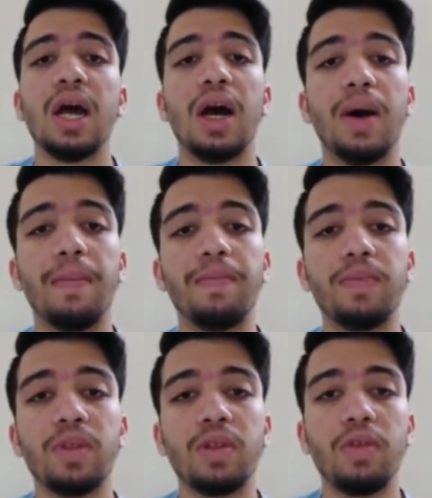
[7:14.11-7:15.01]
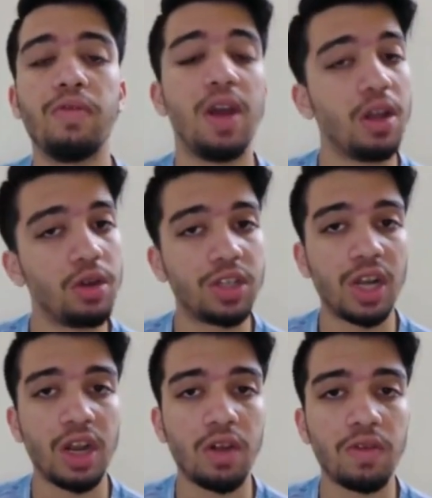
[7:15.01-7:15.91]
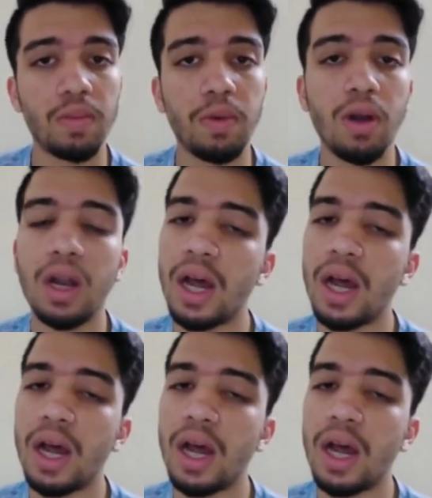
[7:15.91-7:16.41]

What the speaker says: Very good striker of the ball.